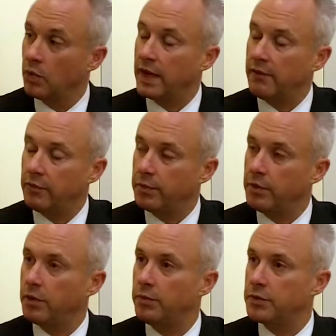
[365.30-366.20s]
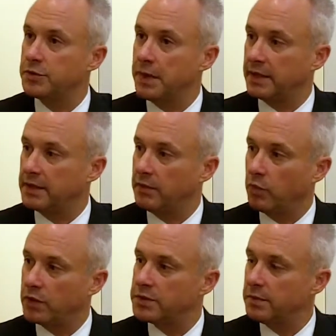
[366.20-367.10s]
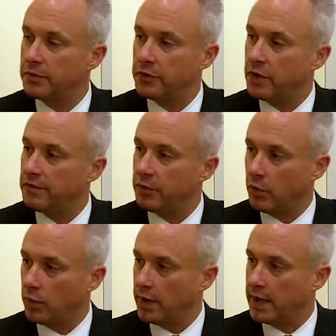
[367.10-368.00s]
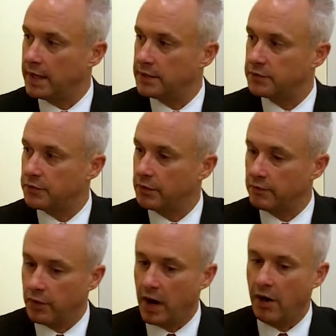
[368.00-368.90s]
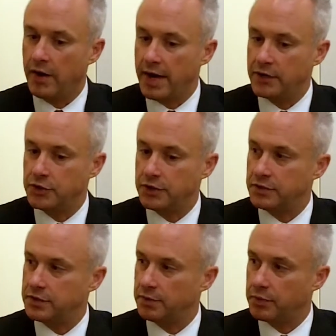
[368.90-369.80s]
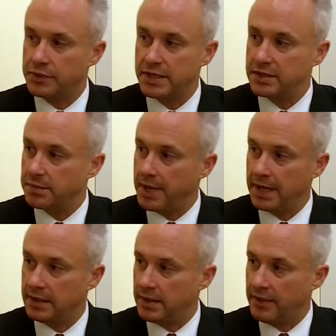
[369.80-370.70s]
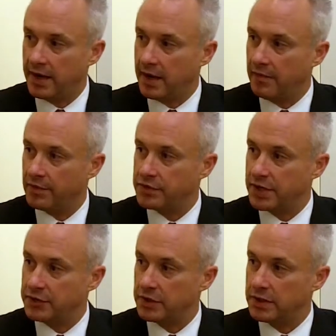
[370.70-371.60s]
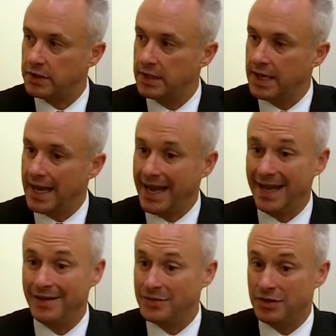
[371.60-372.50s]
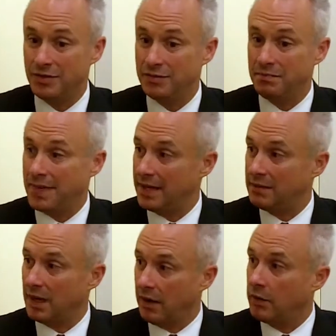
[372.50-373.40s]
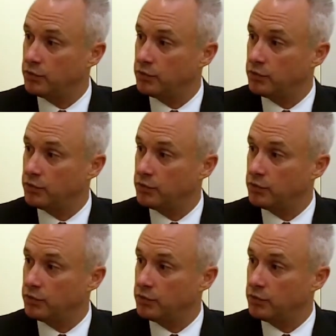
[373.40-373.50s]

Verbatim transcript: Well, and from your perspective, what are some thoughtful ways for, for our nation to participate in that conversation and to make our